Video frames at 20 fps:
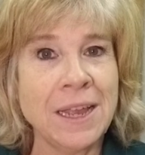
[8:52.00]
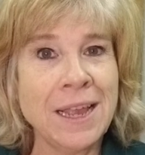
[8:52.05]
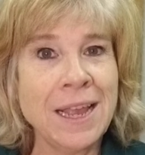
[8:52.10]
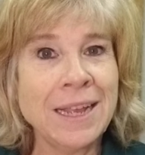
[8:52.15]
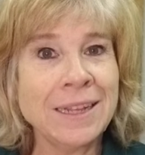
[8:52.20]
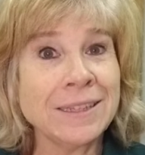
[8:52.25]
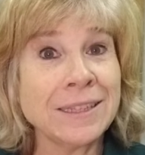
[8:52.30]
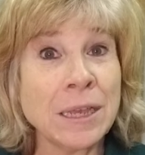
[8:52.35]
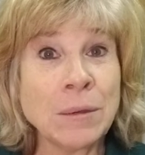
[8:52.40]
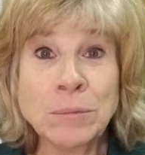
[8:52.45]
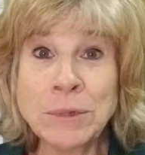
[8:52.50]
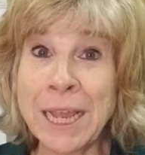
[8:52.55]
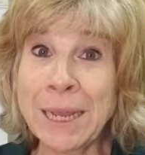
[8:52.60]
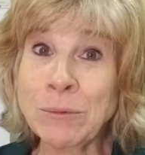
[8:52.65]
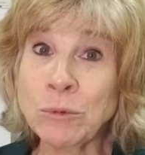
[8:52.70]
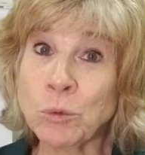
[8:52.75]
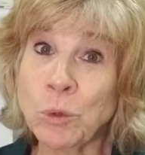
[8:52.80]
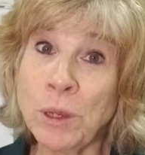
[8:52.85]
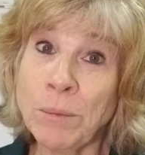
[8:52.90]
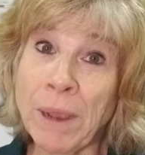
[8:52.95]
And
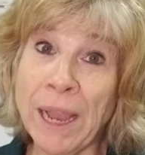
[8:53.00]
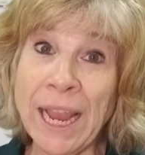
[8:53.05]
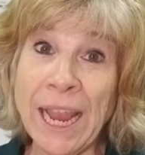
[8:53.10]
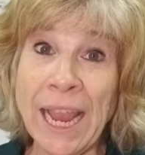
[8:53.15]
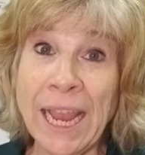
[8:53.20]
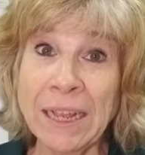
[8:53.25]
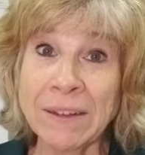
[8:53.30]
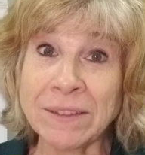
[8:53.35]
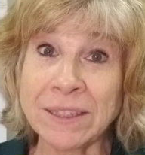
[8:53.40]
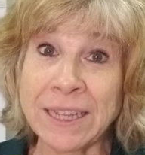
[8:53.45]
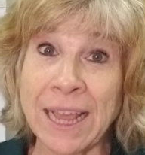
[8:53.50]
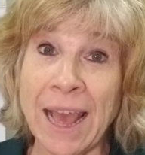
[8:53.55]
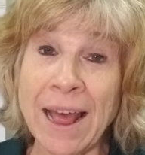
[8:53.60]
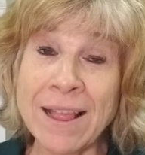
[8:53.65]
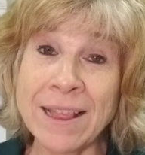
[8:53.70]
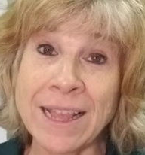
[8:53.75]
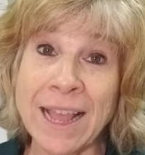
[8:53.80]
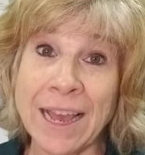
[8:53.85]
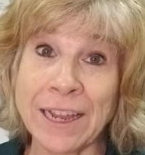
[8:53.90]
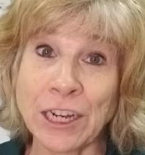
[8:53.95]
sometimes we might have
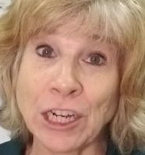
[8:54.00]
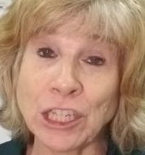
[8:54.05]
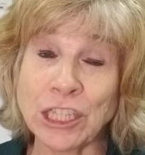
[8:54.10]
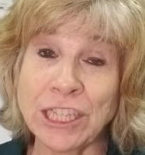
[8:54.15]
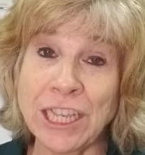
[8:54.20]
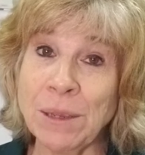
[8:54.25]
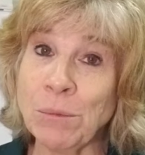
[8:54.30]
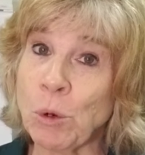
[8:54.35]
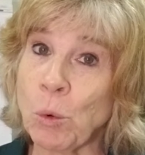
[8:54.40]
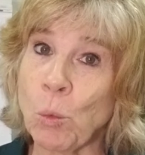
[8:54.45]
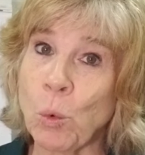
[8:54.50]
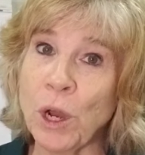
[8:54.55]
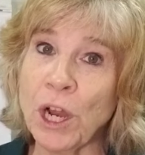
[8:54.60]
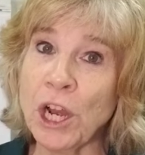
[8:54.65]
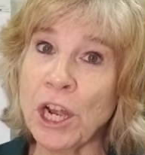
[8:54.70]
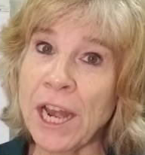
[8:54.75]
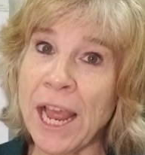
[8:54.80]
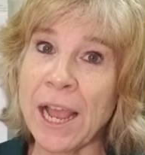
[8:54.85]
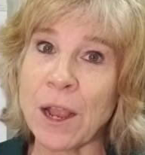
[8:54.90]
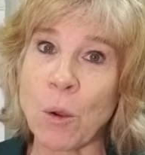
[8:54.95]
Sally on our team and
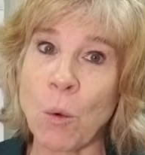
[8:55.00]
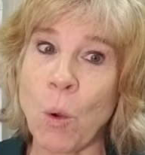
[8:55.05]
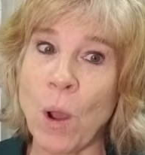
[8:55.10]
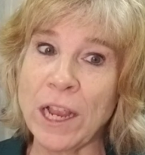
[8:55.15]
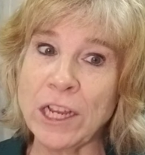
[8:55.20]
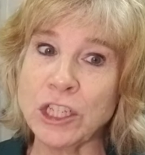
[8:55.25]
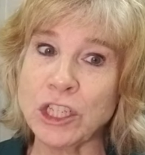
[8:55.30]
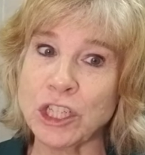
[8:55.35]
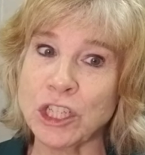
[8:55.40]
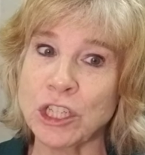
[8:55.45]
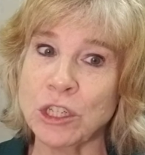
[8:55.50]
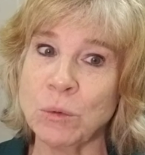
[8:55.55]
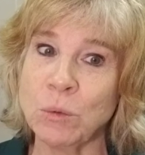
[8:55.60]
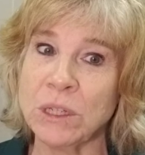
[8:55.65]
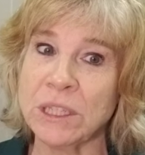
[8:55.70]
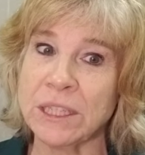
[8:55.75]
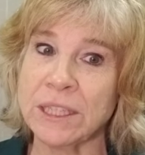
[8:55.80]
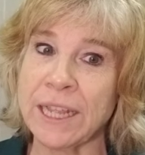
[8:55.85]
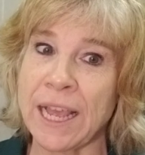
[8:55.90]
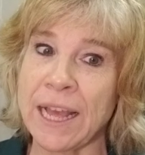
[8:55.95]
we're not quite sure
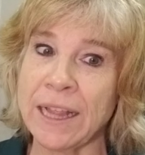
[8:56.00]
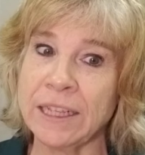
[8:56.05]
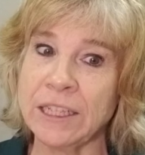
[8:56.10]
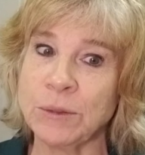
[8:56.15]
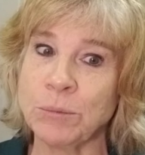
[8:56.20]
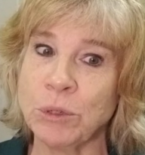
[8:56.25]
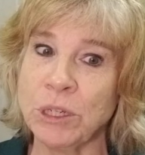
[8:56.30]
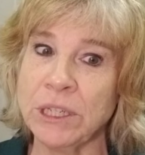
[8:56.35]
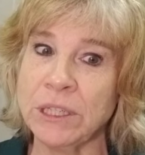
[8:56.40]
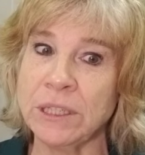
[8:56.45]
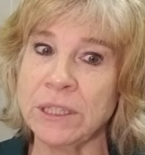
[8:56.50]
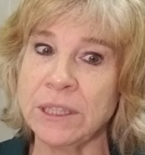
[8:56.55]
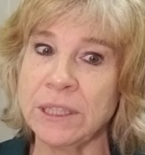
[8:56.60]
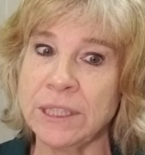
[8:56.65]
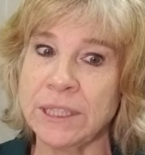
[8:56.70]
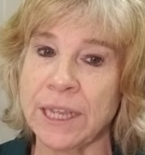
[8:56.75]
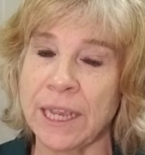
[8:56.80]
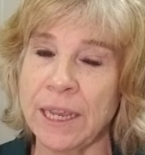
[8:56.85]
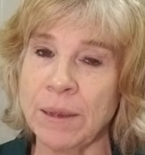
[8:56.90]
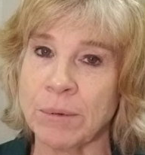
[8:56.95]
what Sally's bringing to the
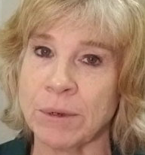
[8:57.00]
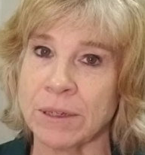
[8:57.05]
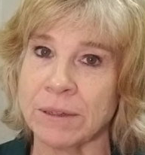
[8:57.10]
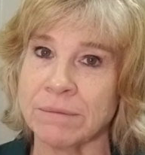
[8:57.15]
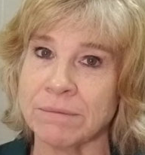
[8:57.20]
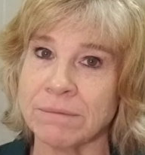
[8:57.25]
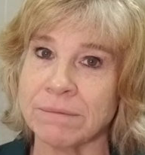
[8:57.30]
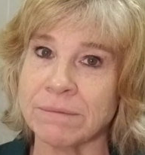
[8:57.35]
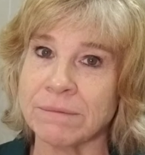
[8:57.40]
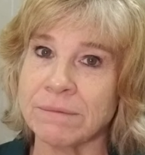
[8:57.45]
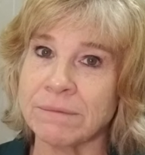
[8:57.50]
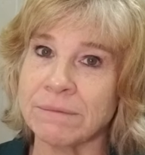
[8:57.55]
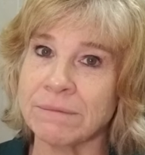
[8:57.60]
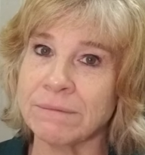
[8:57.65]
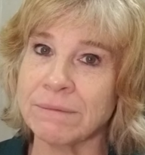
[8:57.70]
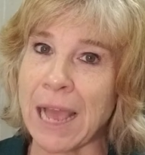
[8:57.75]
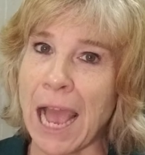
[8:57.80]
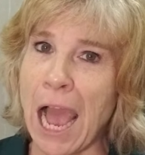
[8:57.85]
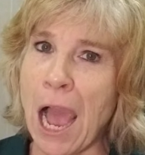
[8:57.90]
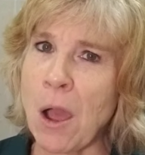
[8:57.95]
table.
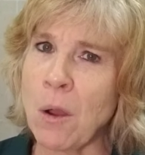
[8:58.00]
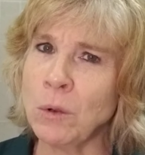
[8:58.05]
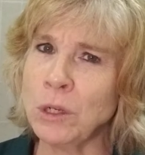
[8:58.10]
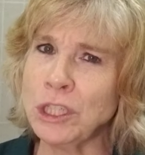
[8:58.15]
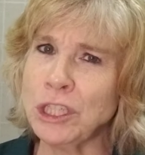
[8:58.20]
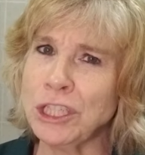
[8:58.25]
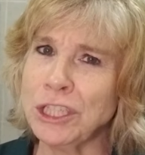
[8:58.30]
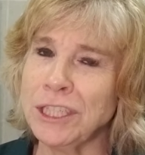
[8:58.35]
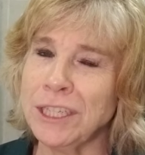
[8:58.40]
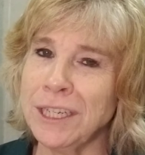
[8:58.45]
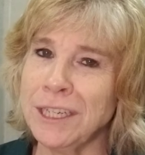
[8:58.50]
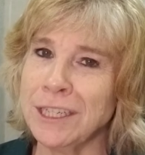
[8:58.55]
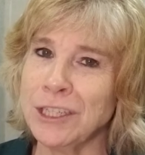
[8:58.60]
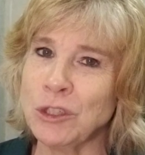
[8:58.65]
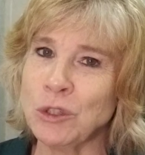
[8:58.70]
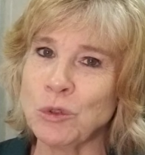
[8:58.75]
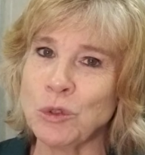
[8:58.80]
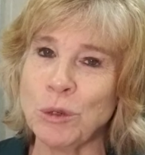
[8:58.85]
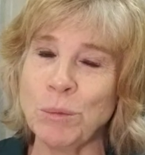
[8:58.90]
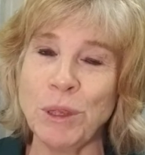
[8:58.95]
How is she
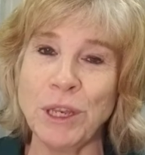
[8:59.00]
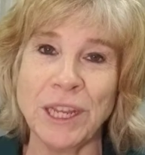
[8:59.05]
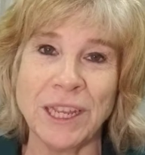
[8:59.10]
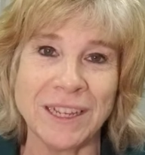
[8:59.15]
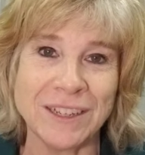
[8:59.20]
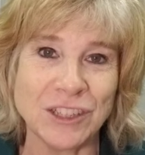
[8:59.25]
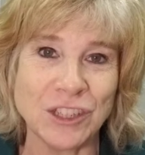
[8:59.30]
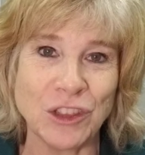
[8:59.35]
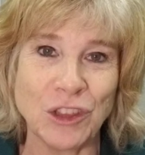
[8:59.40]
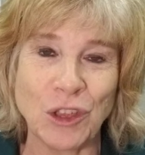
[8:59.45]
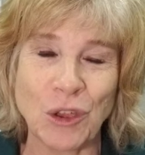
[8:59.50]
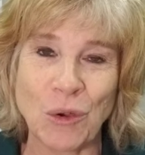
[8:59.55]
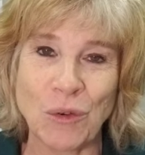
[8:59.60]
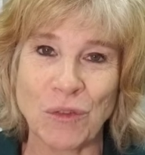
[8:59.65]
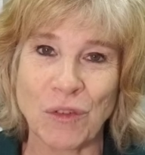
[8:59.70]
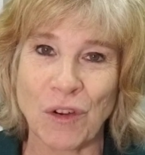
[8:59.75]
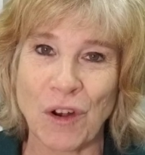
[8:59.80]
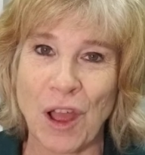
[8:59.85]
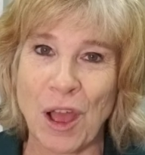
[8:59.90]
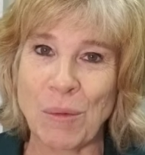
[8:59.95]
contributing to the
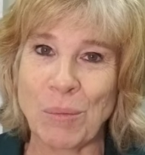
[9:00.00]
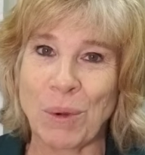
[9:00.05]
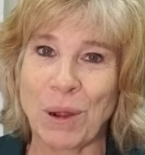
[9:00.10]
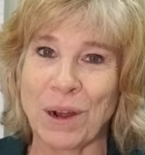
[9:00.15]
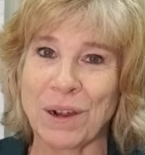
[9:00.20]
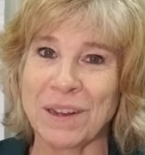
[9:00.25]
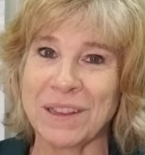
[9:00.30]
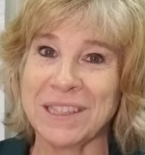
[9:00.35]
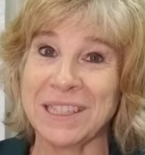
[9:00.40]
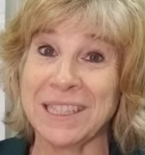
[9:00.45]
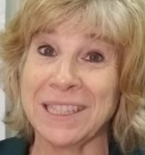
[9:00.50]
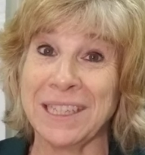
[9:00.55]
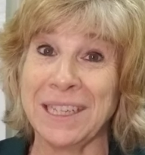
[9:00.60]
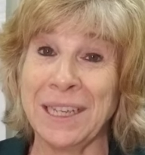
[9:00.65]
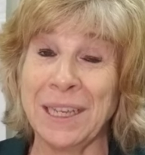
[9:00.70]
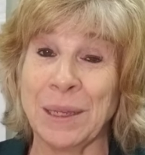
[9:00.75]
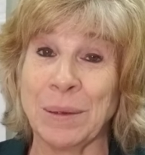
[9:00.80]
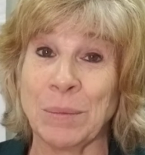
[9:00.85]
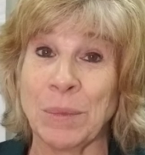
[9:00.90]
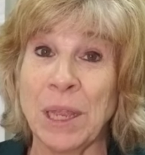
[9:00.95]
overall part of the
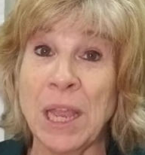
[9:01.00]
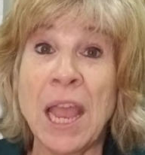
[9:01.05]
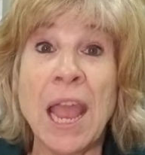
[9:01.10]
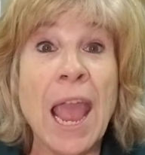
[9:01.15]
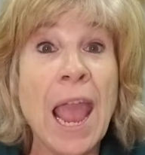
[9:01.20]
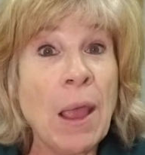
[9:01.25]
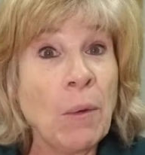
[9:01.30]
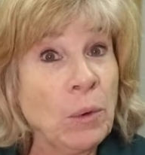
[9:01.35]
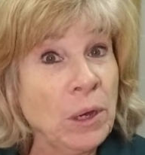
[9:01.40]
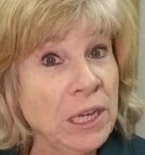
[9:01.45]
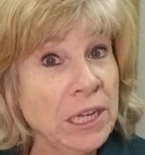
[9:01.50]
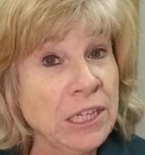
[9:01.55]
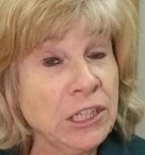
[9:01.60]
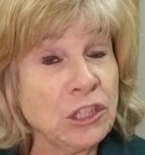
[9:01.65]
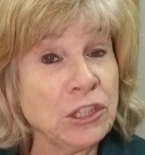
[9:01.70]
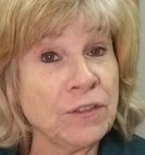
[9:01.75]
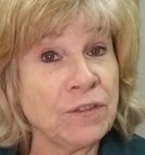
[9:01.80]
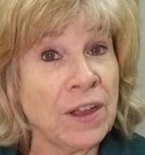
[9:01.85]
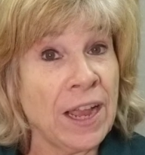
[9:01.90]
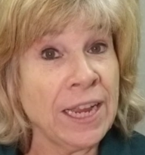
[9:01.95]
team? And we need
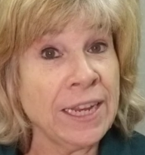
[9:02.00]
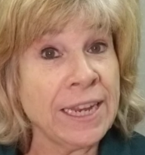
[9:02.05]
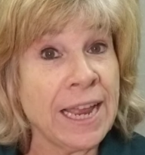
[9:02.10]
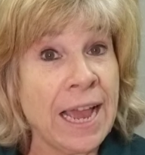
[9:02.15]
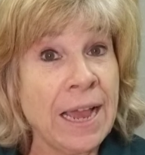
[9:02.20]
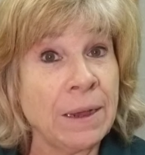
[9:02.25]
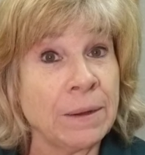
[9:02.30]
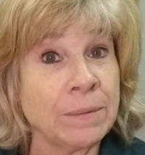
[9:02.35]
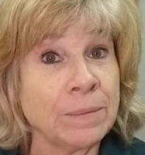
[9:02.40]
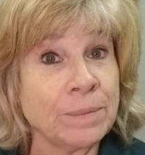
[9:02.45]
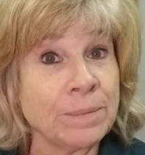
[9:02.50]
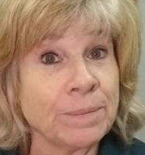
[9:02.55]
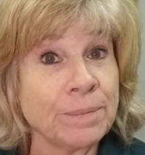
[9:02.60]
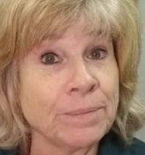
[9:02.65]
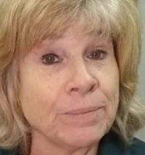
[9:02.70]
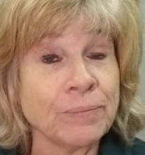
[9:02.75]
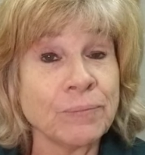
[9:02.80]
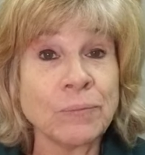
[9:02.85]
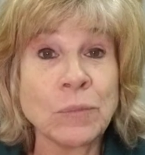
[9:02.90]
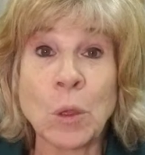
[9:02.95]
to find out.
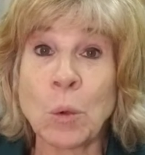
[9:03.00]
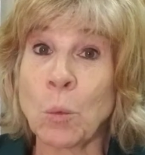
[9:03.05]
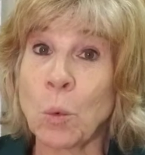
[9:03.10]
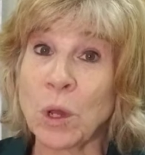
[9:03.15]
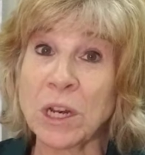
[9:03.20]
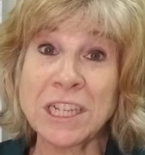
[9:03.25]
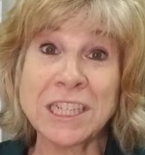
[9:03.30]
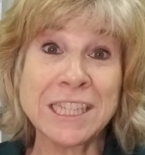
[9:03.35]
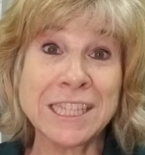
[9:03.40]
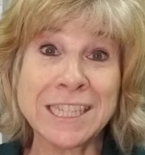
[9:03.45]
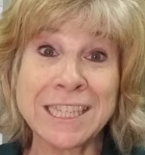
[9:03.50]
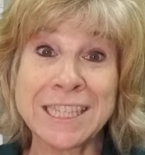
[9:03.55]
What is